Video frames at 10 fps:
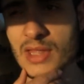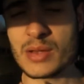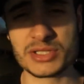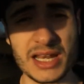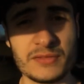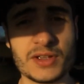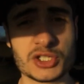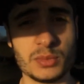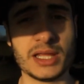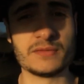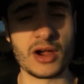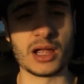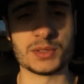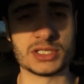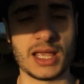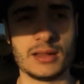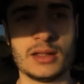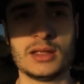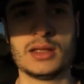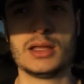I was getting visibly and very
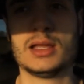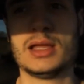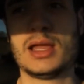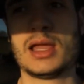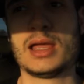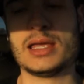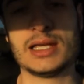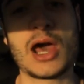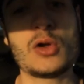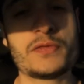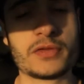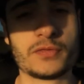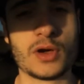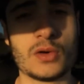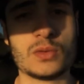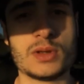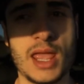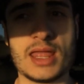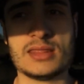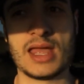upset. He got off the phone
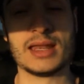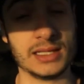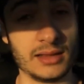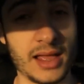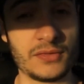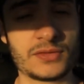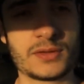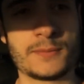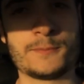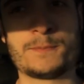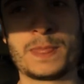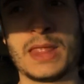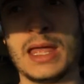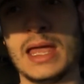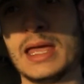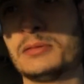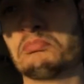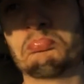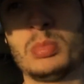and then he left. And